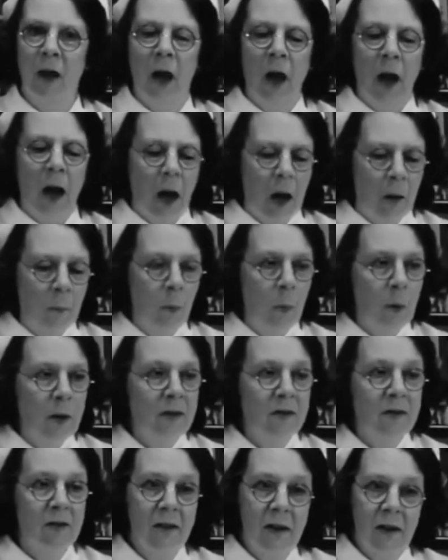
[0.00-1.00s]
and we're
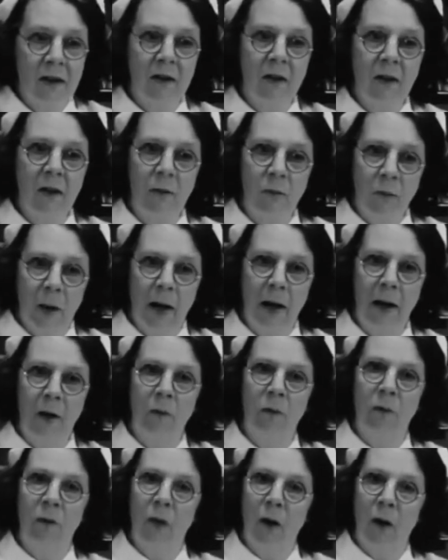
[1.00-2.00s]
sitting
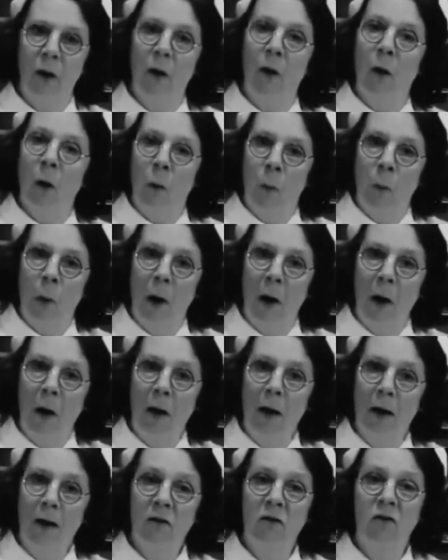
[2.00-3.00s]
round the
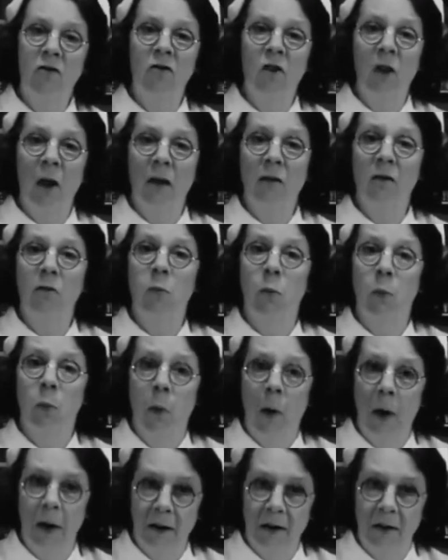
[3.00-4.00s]
wireless just
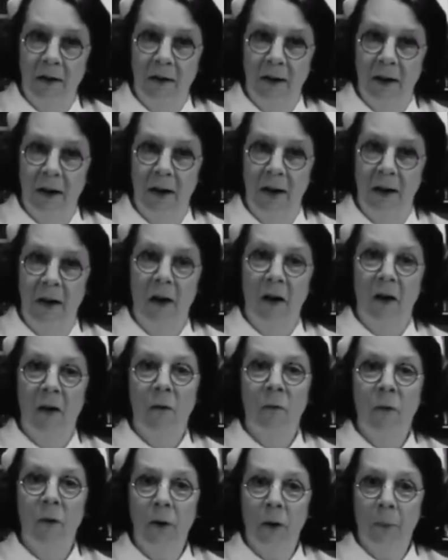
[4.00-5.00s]
waiting
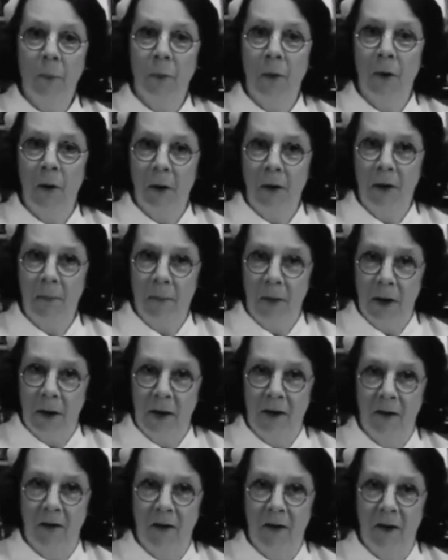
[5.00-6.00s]
for the Prime
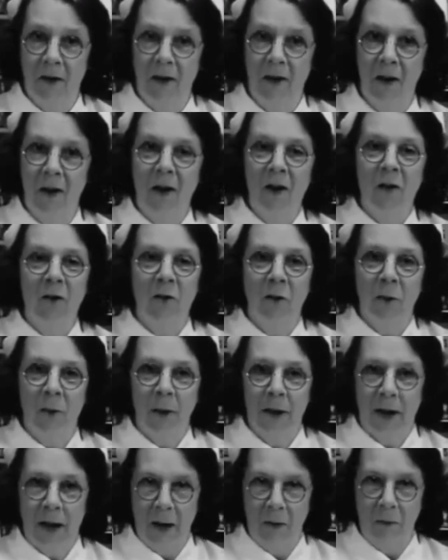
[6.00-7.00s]
Minister to
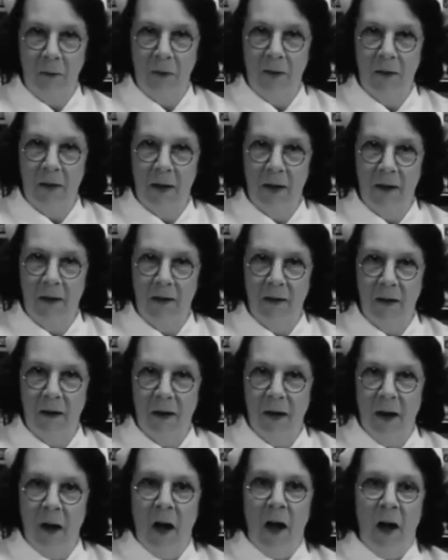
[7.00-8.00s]
announce it.
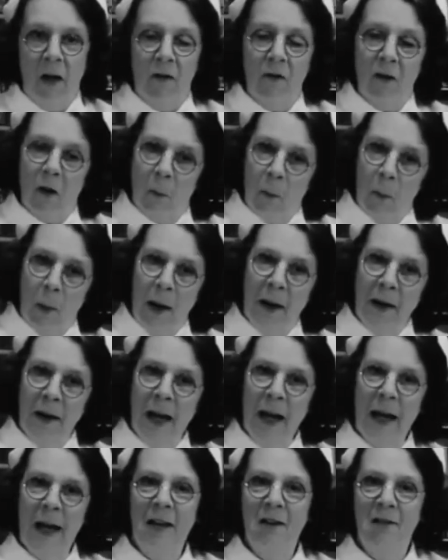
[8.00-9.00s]
So when
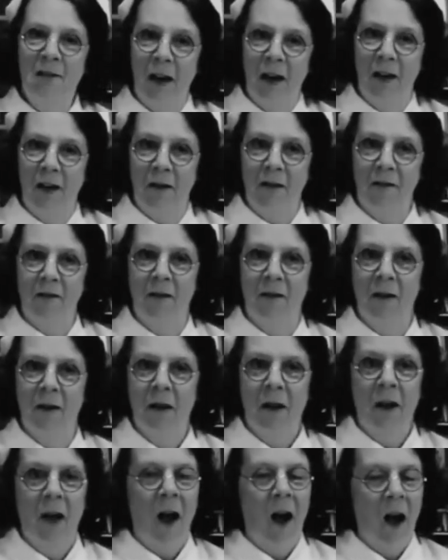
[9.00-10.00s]
he does,
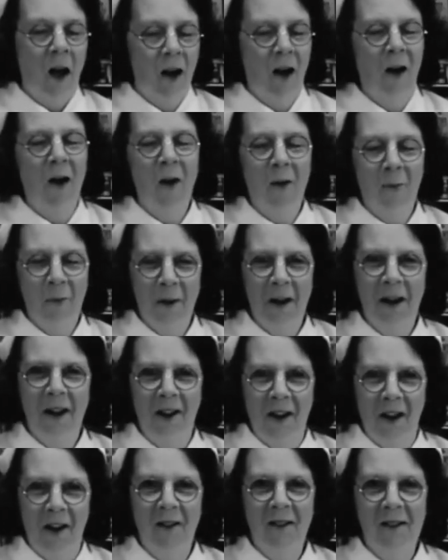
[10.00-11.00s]
are we
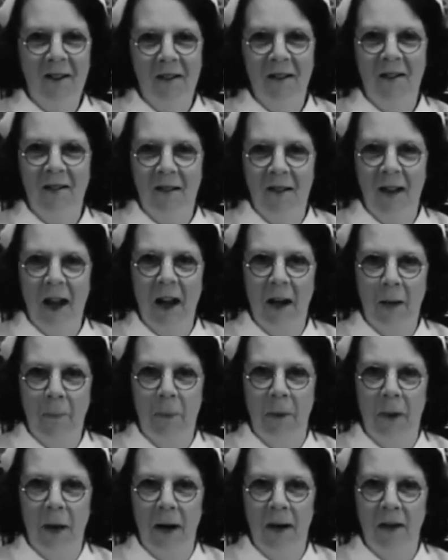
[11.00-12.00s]
going to
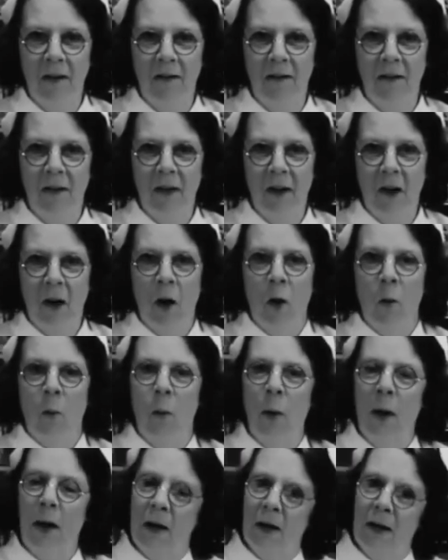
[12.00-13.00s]
celebrate?
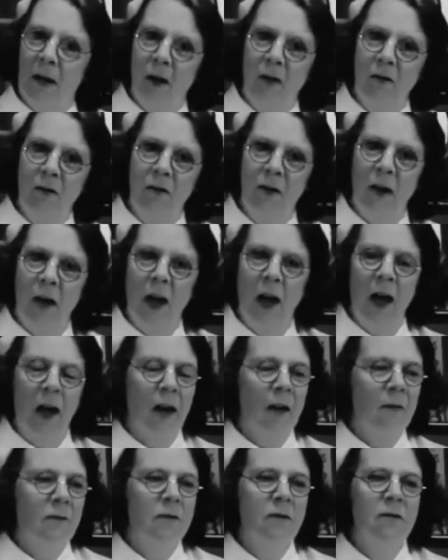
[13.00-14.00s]
We're going to
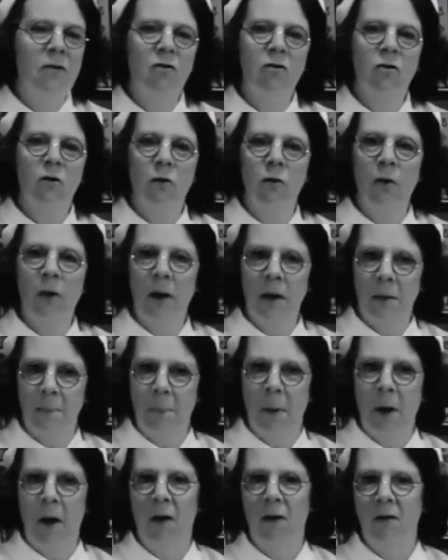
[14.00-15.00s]
have street
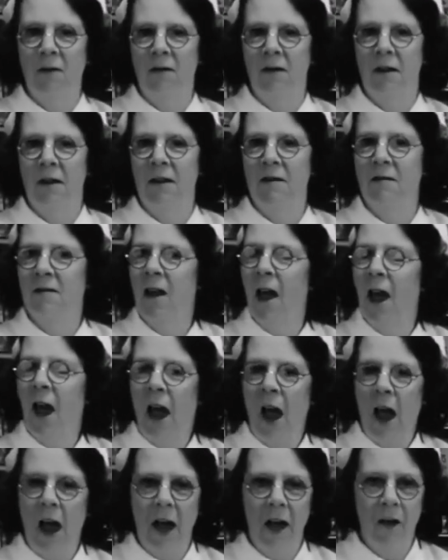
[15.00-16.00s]
parties
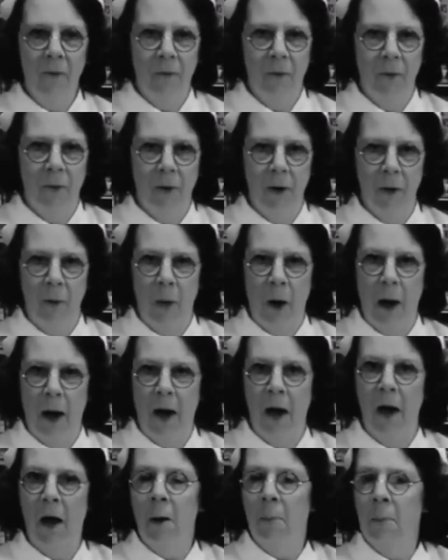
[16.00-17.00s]
everywhere,
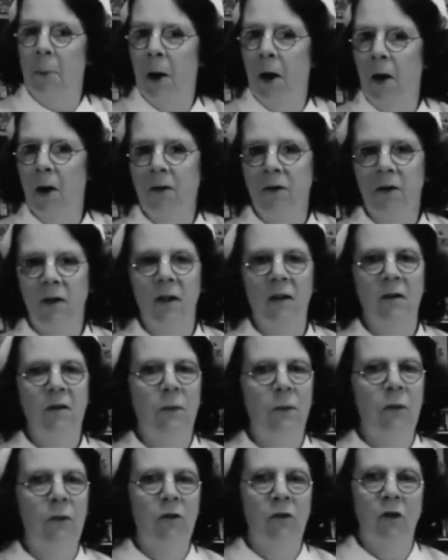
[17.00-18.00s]
parties for
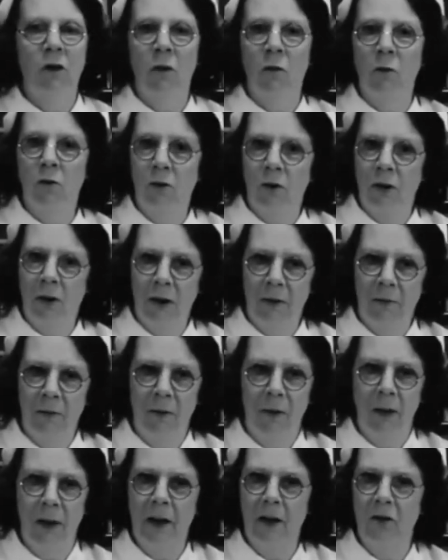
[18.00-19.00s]
children in
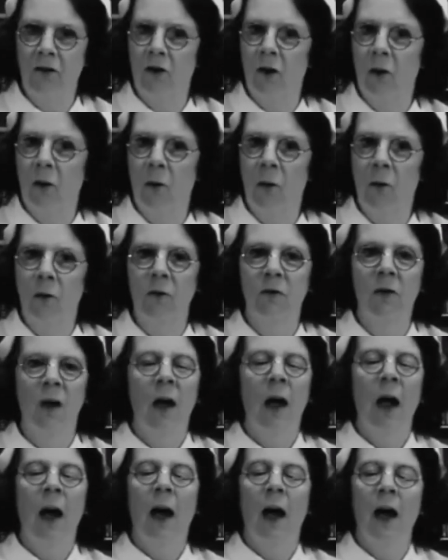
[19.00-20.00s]
village halls,
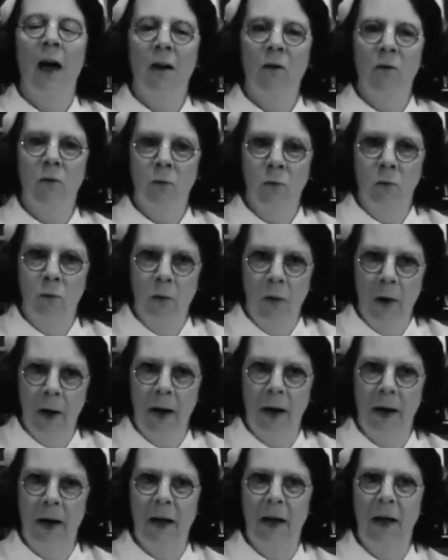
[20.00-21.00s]
and
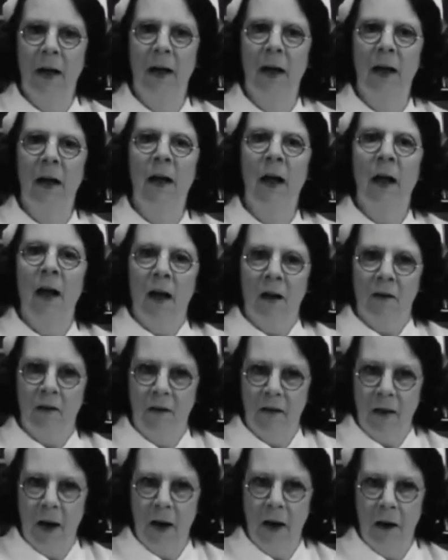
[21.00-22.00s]
really
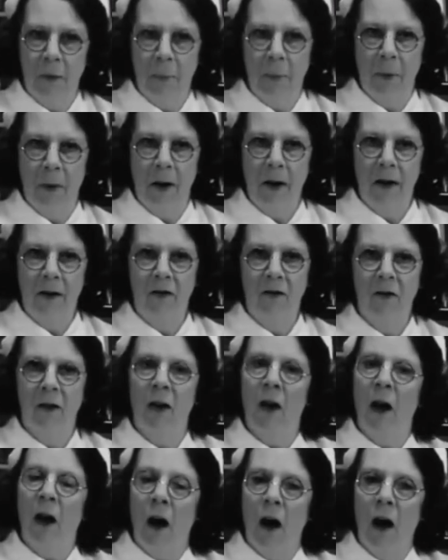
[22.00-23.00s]
celebrate
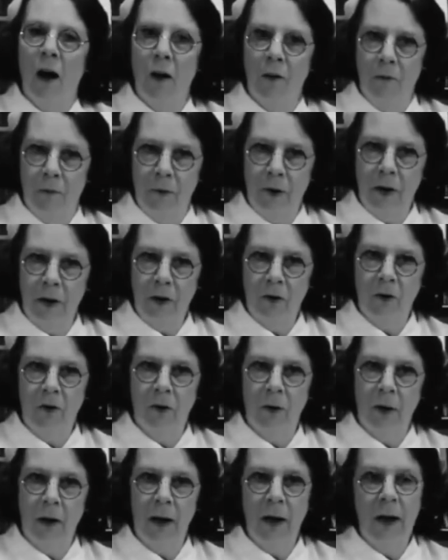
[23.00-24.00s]
our
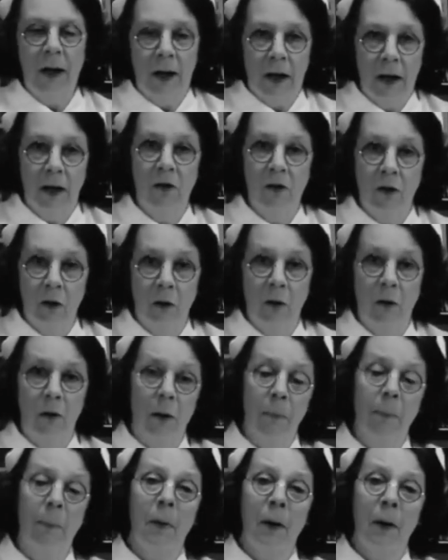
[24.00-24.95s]
victory in Europe.